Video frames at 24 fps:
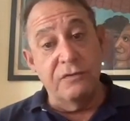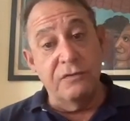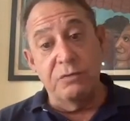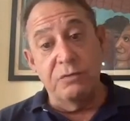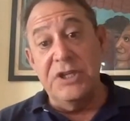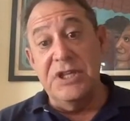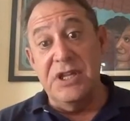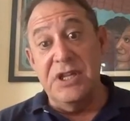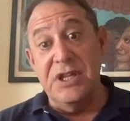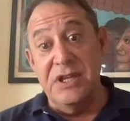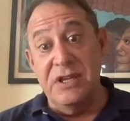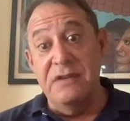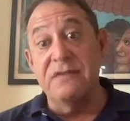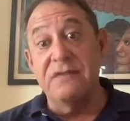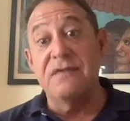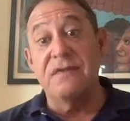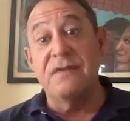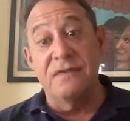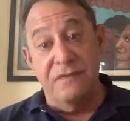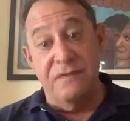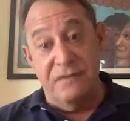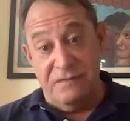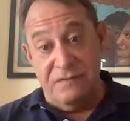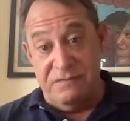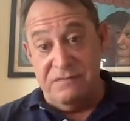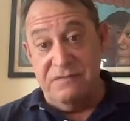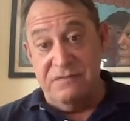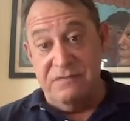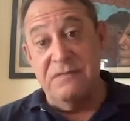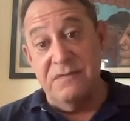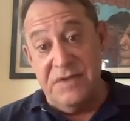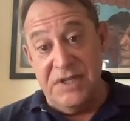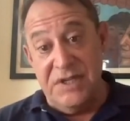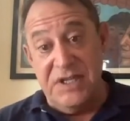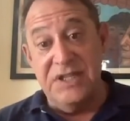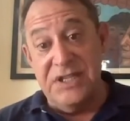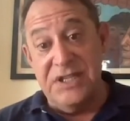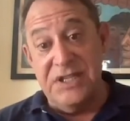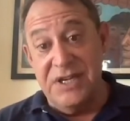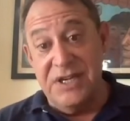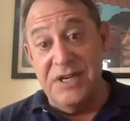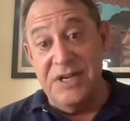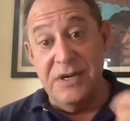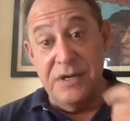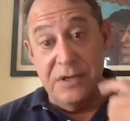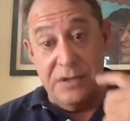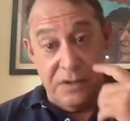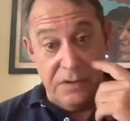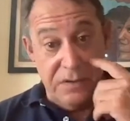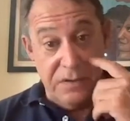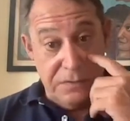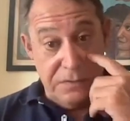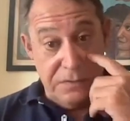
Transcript: We live in the air.